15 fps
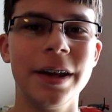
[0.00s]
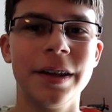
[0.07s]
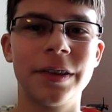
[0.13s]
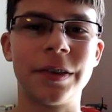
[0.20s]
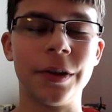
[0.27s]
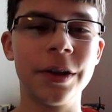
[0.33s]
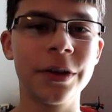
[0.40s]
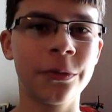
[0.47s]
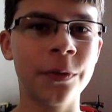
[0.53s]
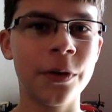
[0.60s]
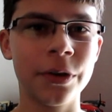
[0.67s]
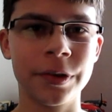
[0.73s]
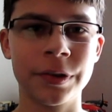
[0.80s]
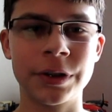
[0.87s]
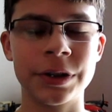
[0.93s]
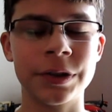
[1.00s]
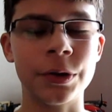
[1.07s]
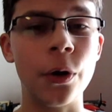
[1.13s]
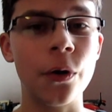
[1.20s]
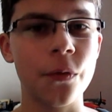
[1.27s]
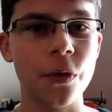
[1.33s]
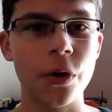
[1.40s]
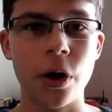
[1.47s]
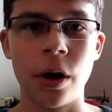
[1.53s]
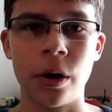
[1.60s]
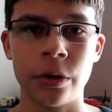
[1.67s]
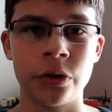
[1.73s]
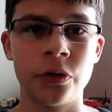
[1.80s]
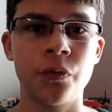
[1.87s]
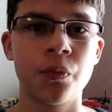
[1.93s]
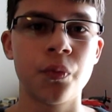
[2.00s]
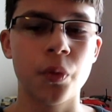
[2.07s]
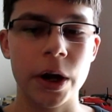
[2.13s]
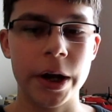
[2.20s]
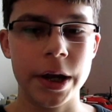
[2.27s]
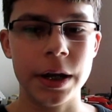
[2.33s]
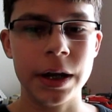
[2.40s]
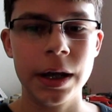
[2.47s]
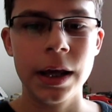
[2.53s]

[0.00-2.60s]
So this phone is just overall great.